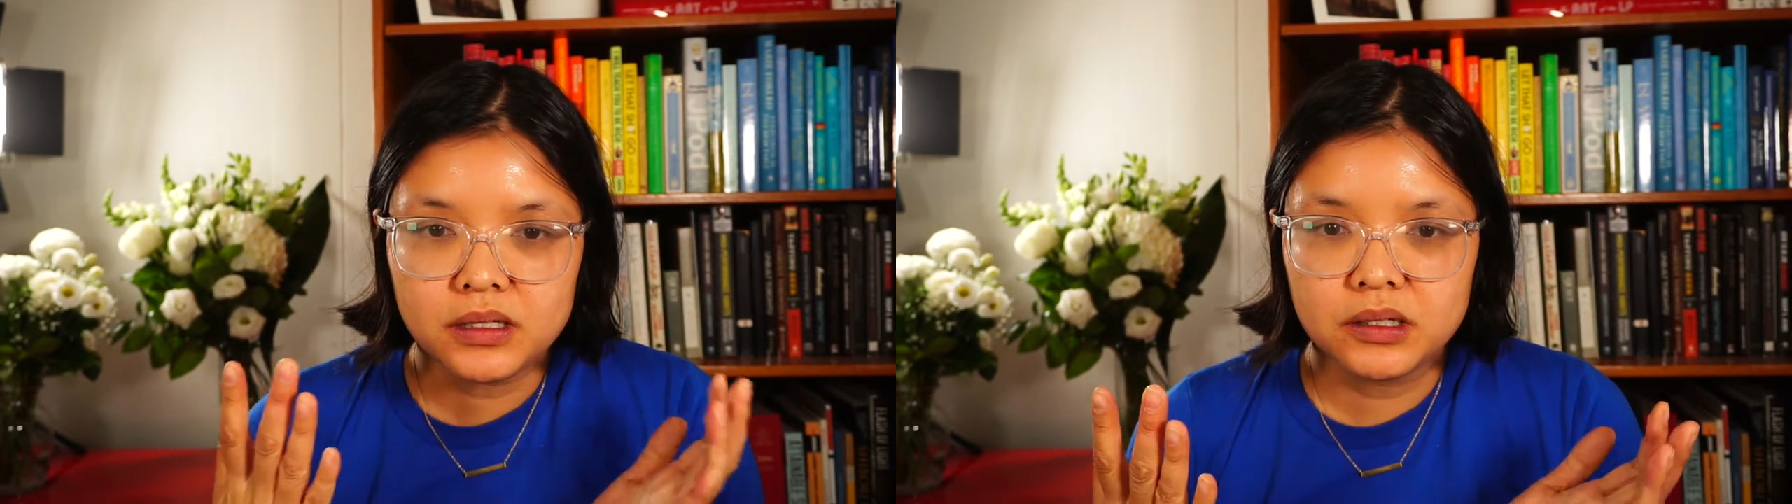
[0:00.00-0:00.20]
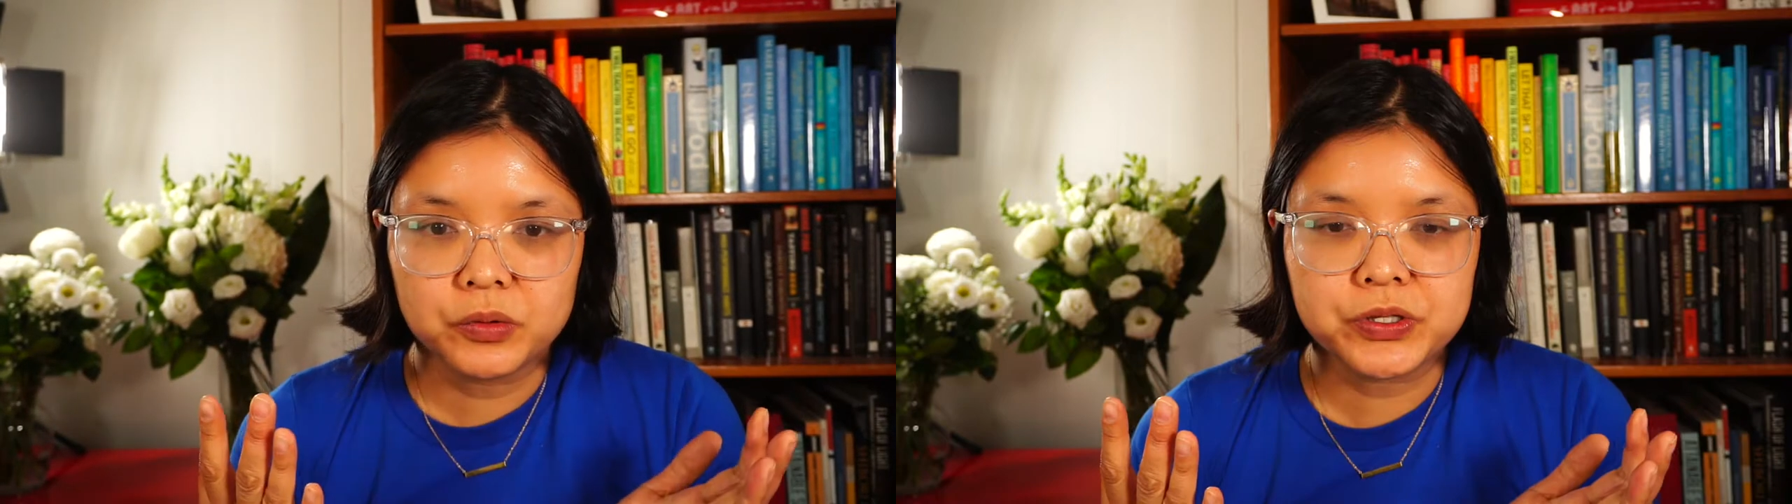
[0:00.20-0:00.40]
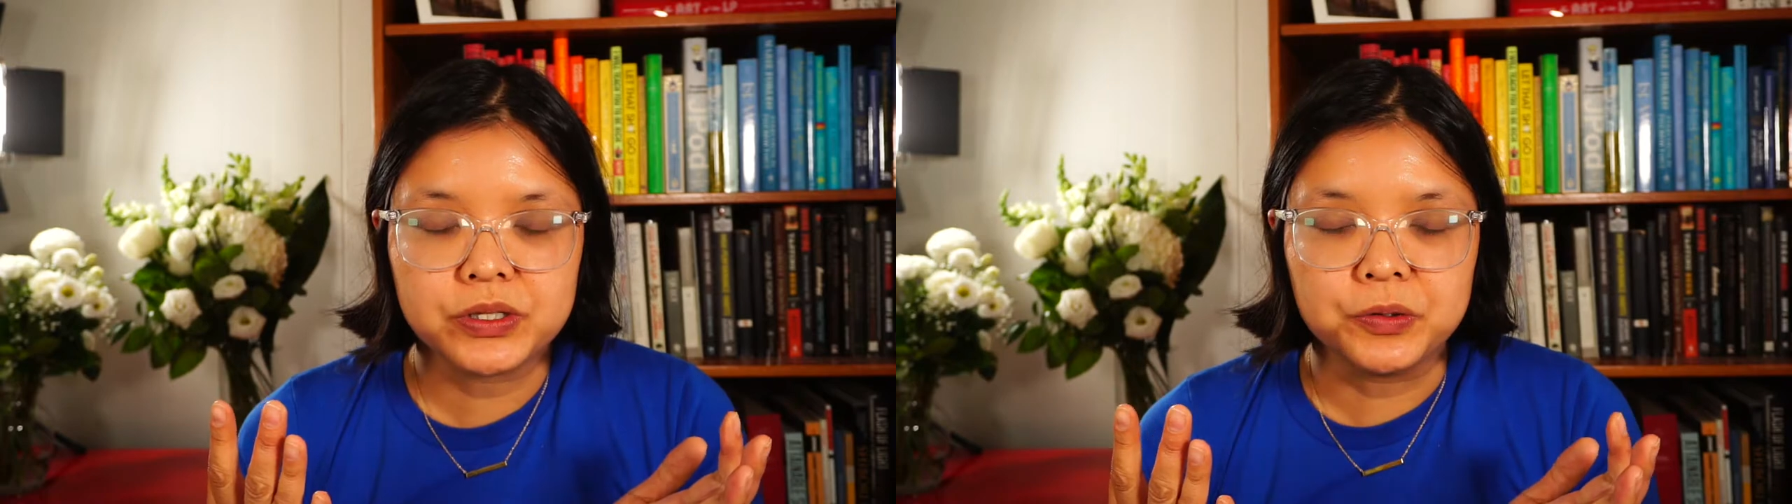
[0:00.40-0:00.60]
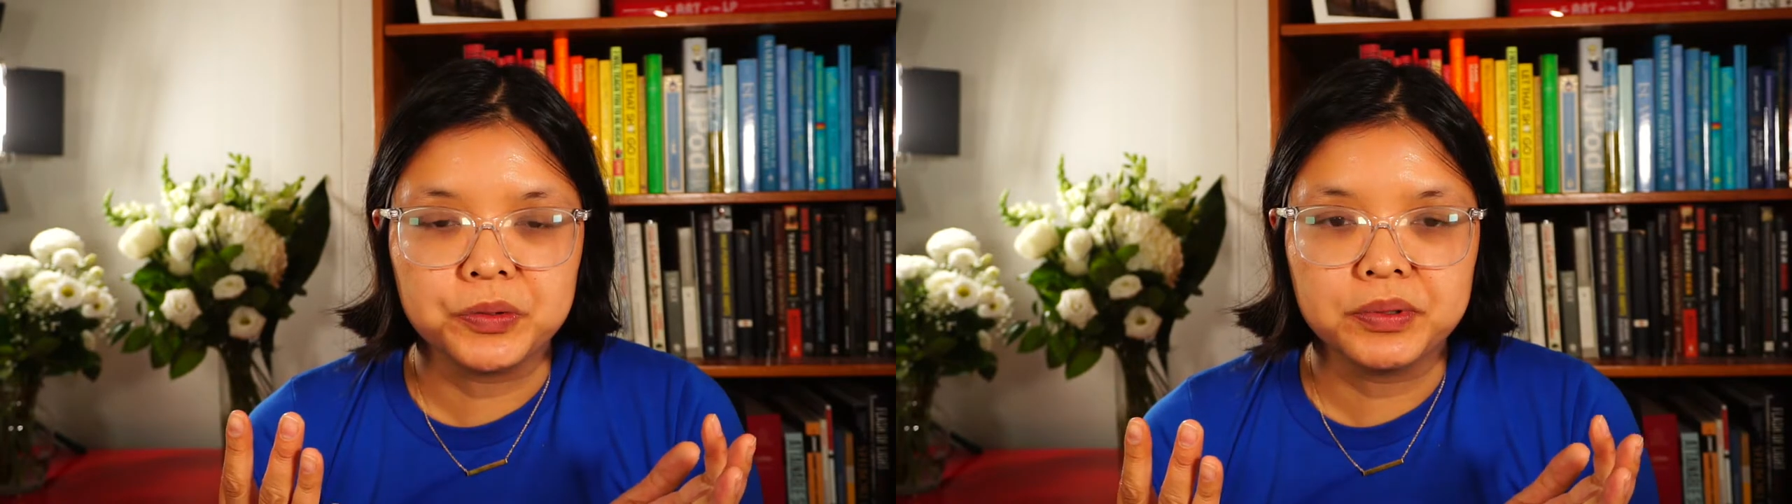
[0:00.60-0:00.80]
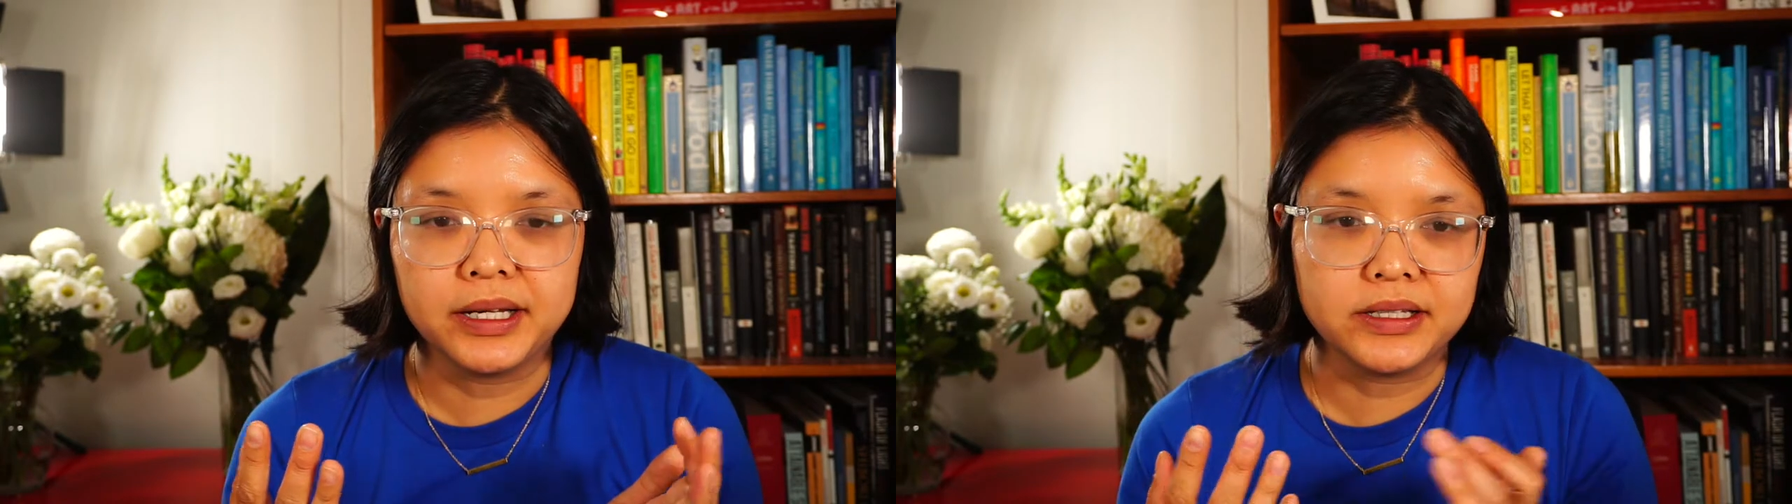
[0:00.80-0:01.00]
we're still in the
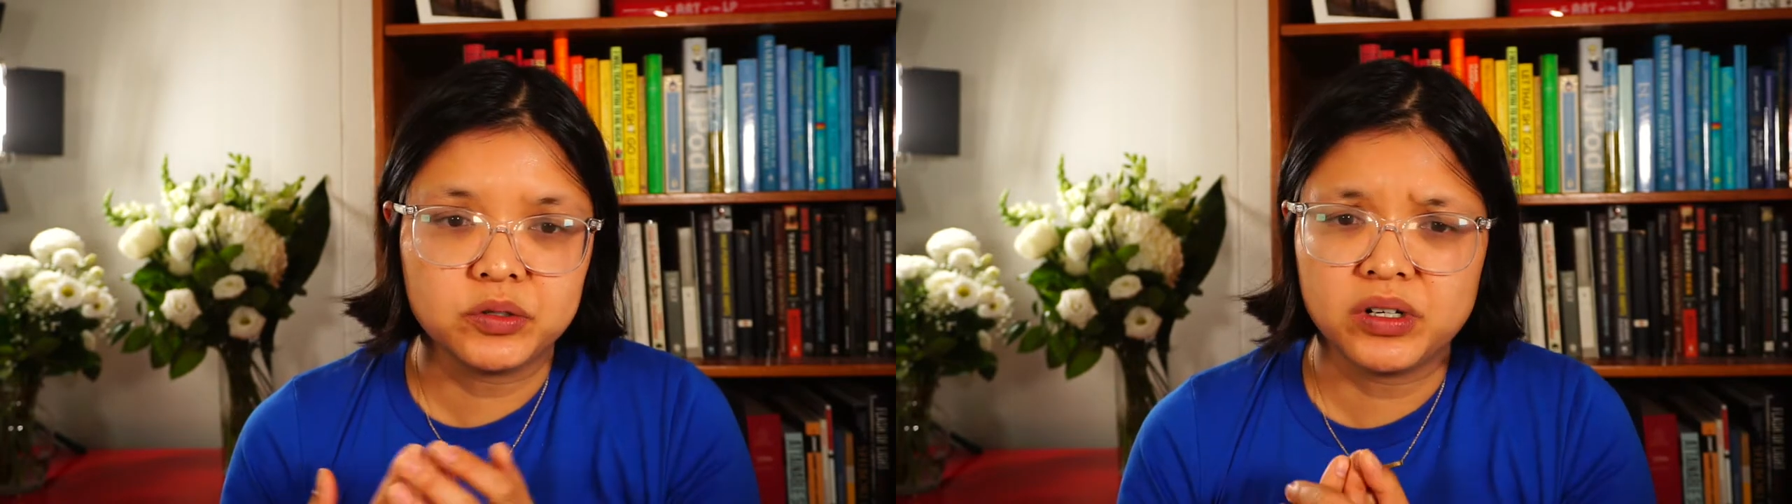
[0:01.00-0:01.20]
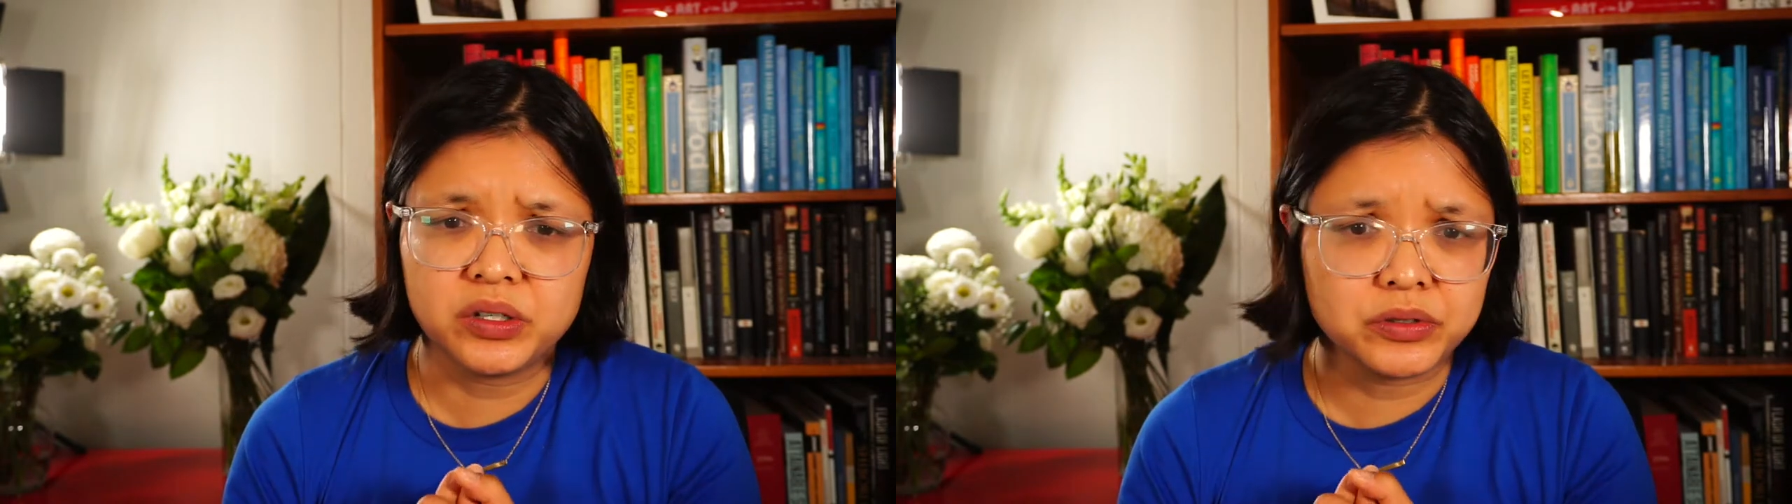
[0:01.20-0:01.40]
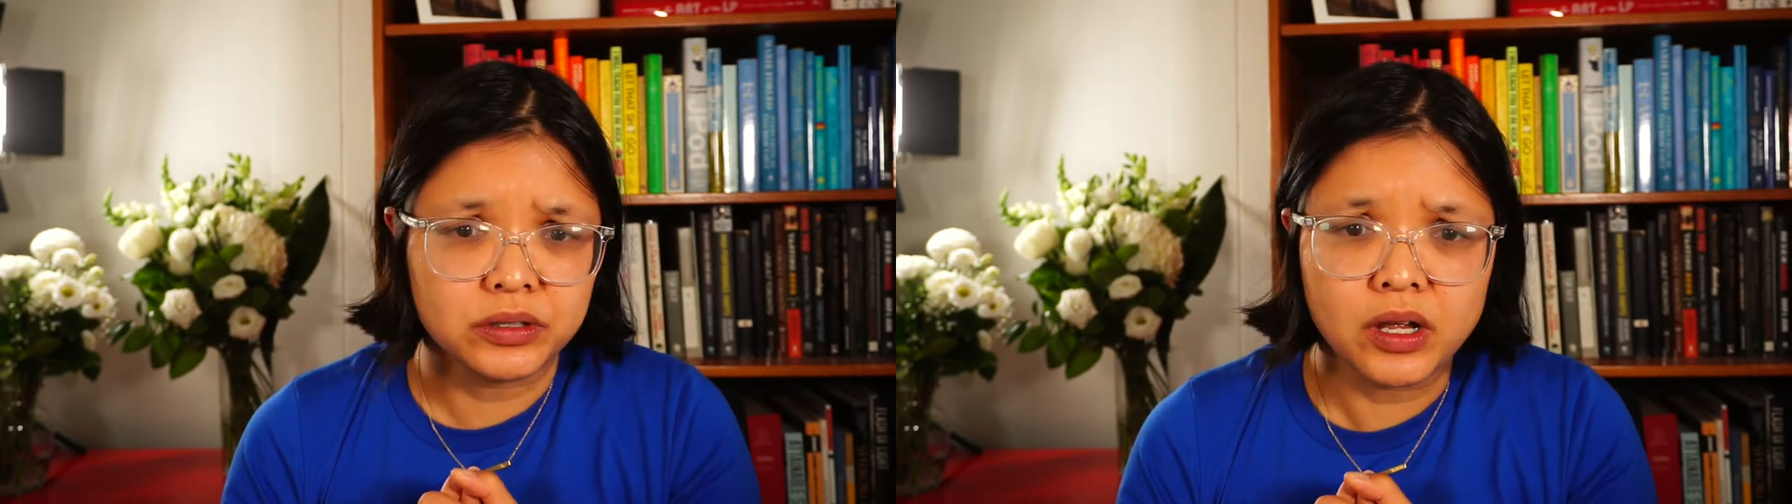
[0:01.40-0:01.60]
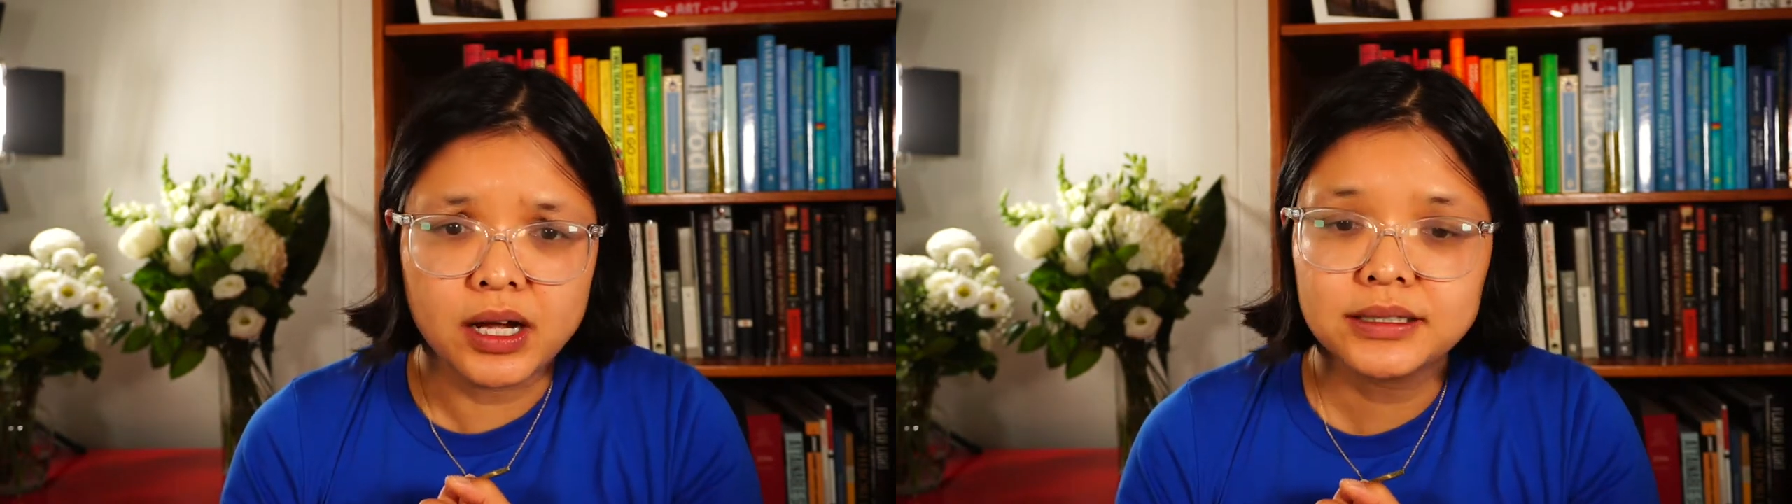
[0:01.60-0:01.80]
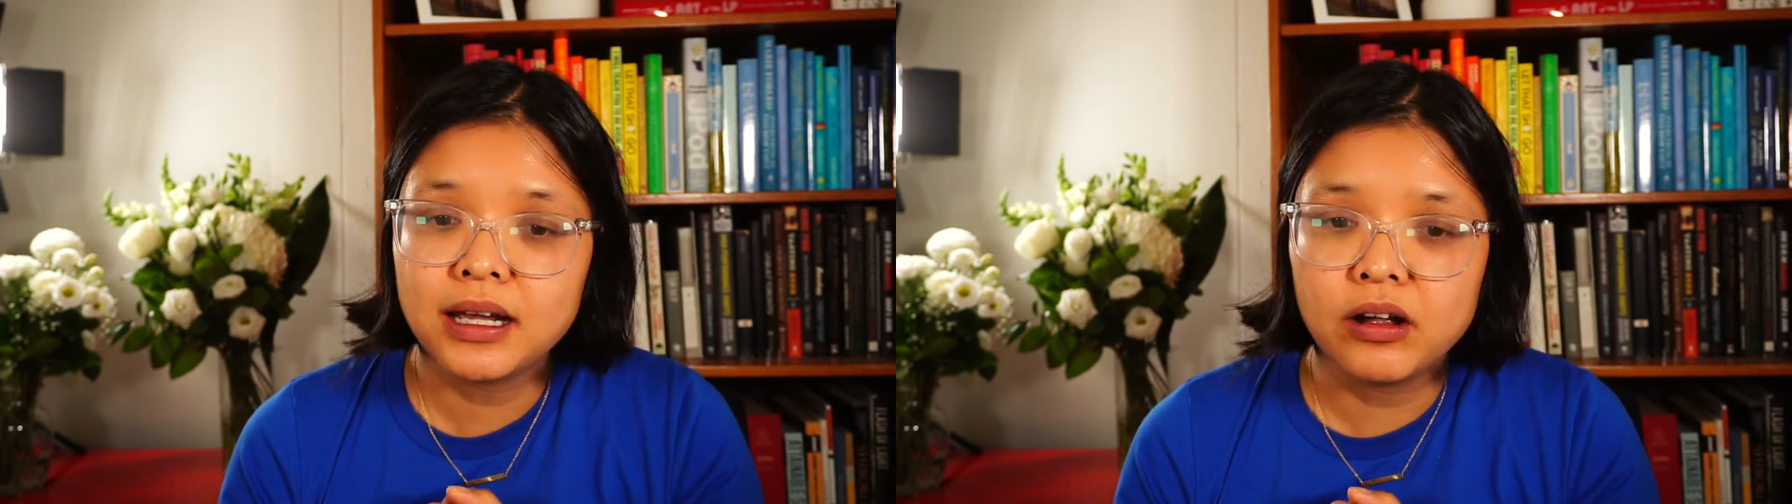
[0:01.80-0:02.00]
place. Toronto's in
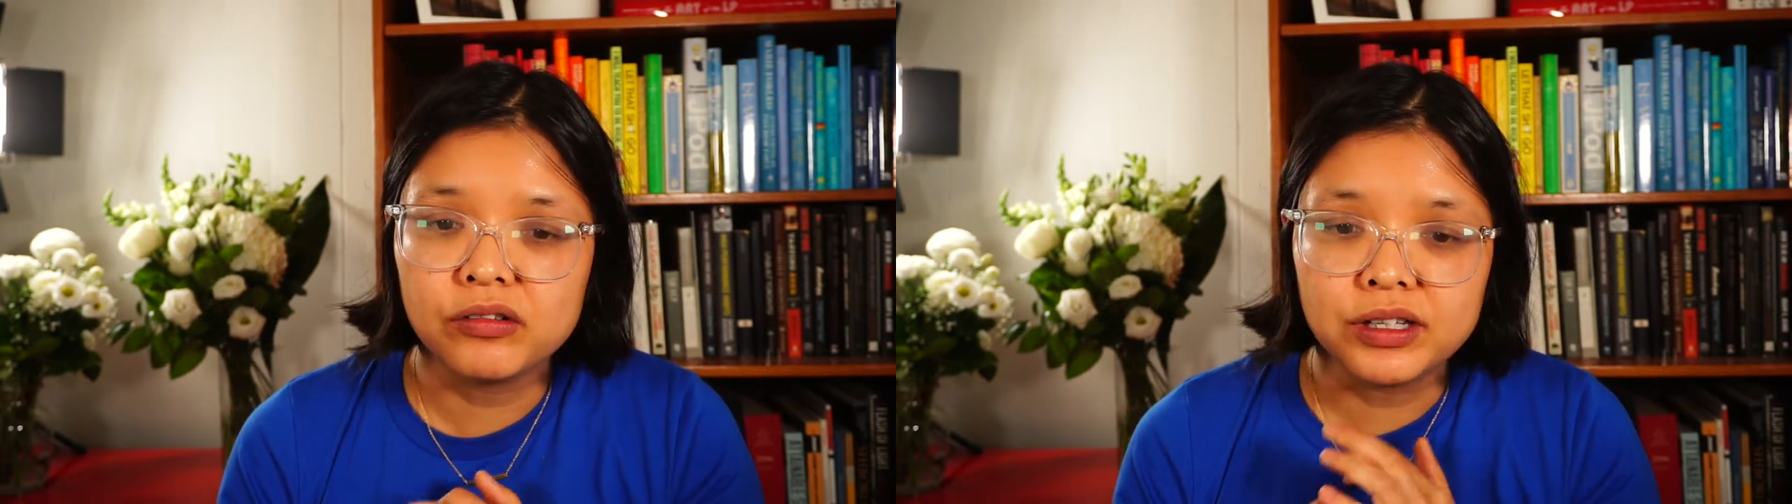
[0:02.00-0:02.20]
lockdown.